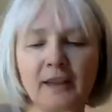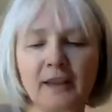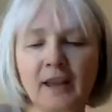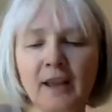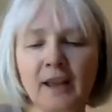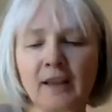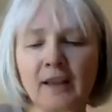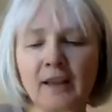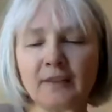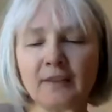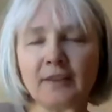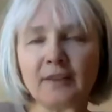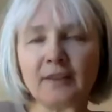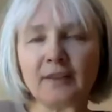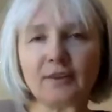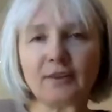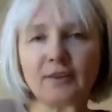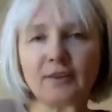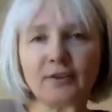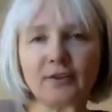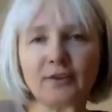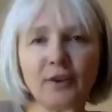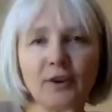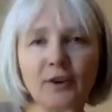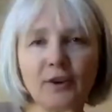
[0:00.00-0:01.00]
These
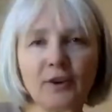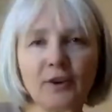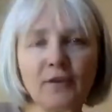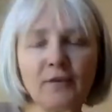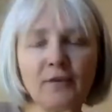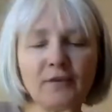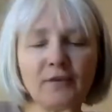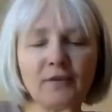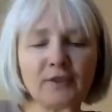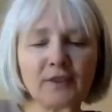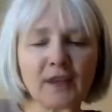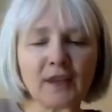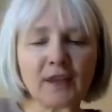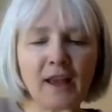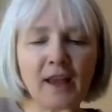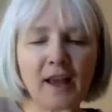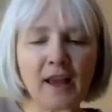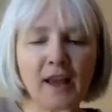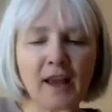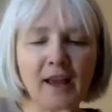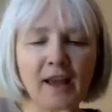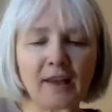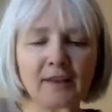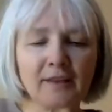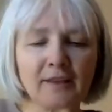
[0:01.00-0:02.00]
days, he serves
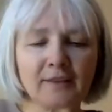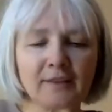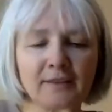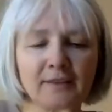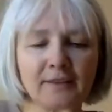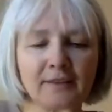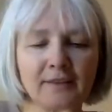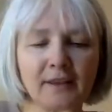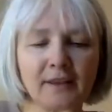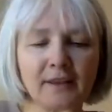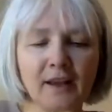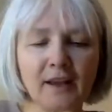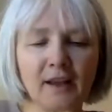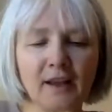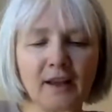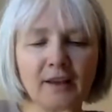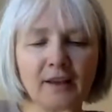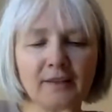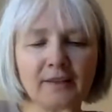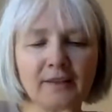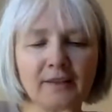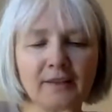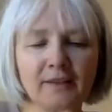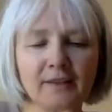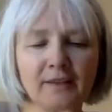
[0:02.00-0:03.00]
as a
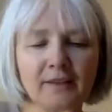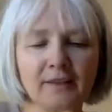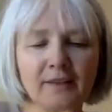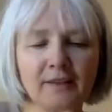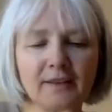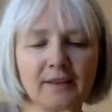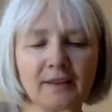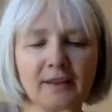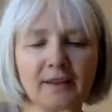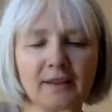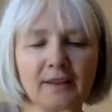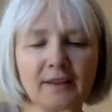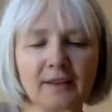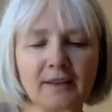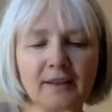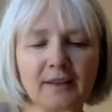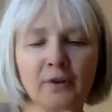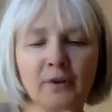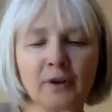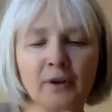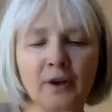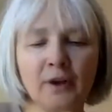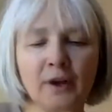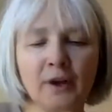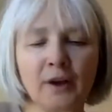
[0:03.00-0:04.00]
city
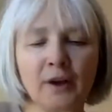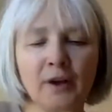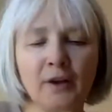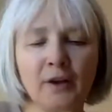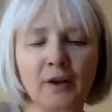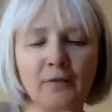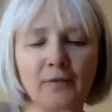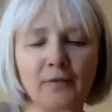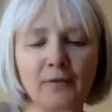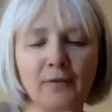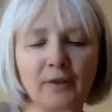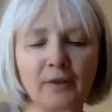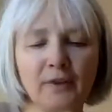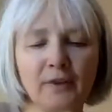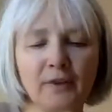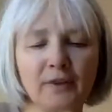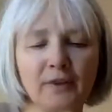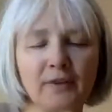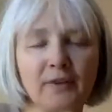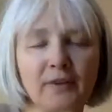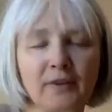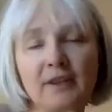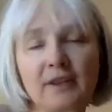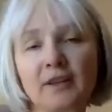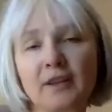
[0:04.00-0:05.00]
council member
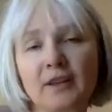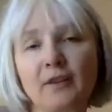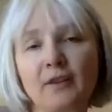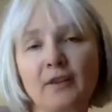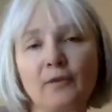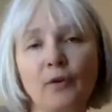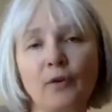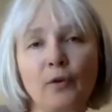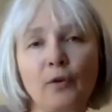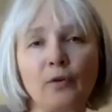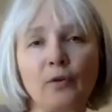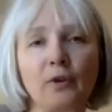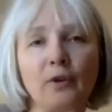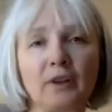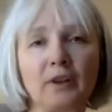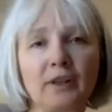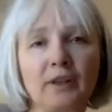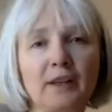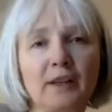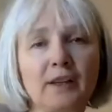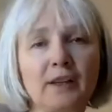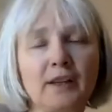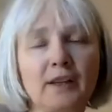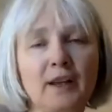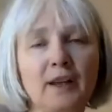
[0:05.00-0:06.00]
for the city
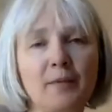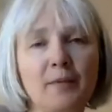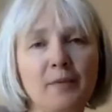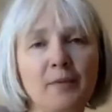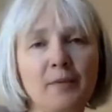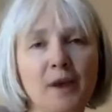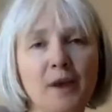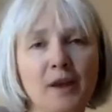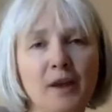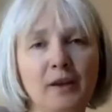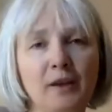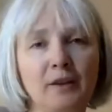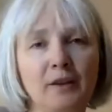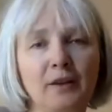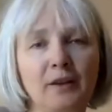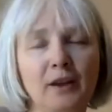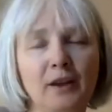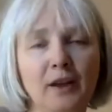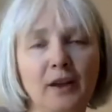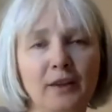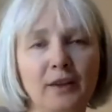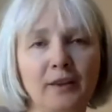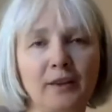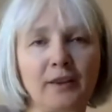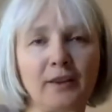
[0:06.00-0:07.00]
of Oakley,
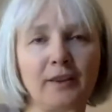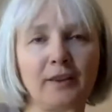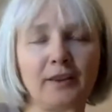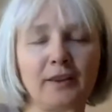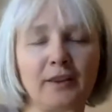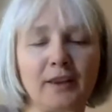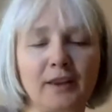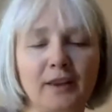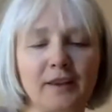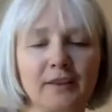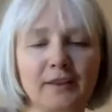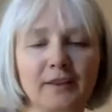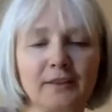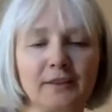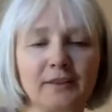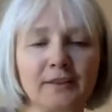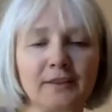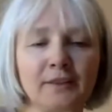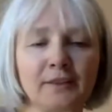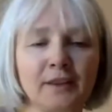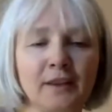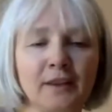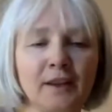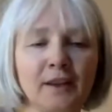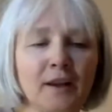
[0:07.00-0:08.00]
among other
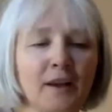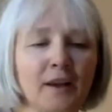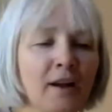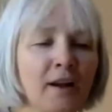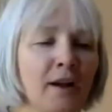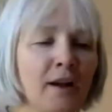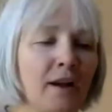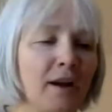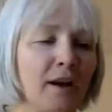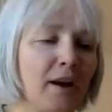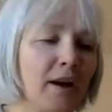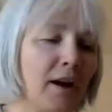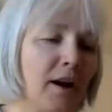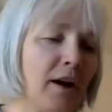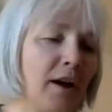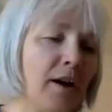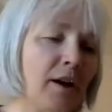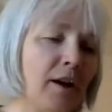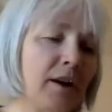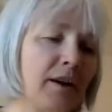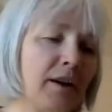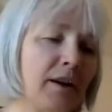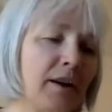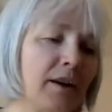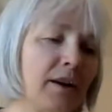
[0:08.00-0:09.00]
things.
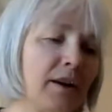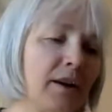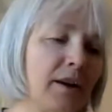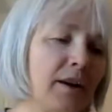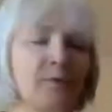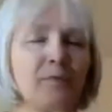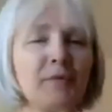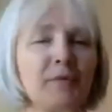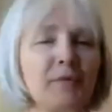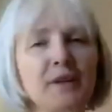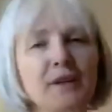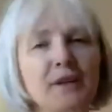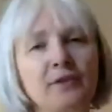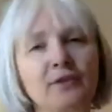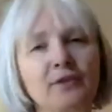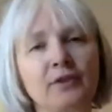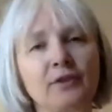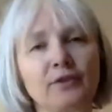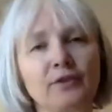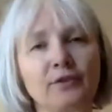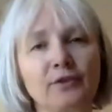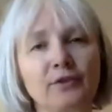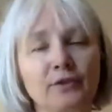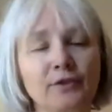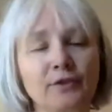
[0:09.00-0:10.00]
Uh, it's a pleasure
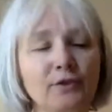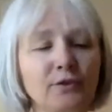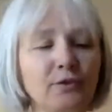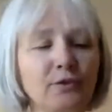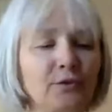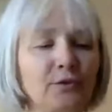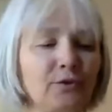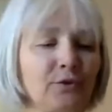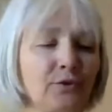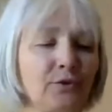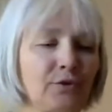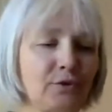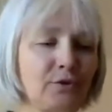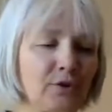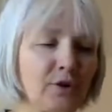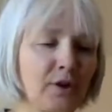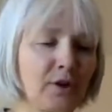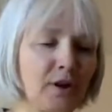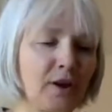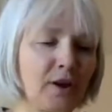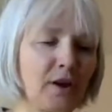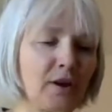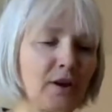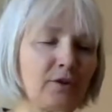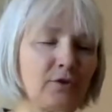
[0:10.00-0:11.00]
for me to
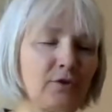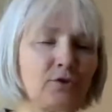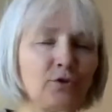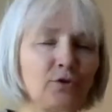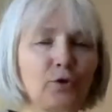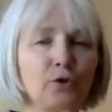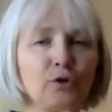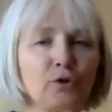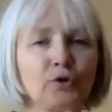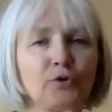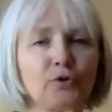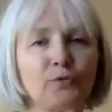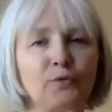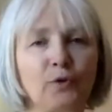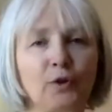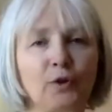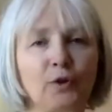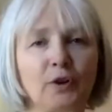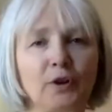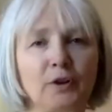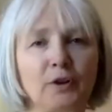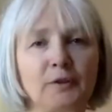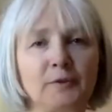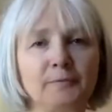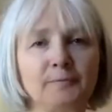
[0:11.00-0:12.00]
introduce uh, George
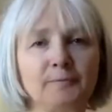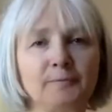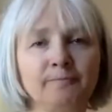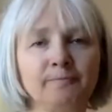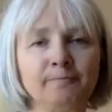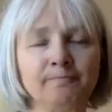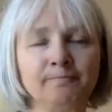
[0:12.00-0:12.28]
Fuller.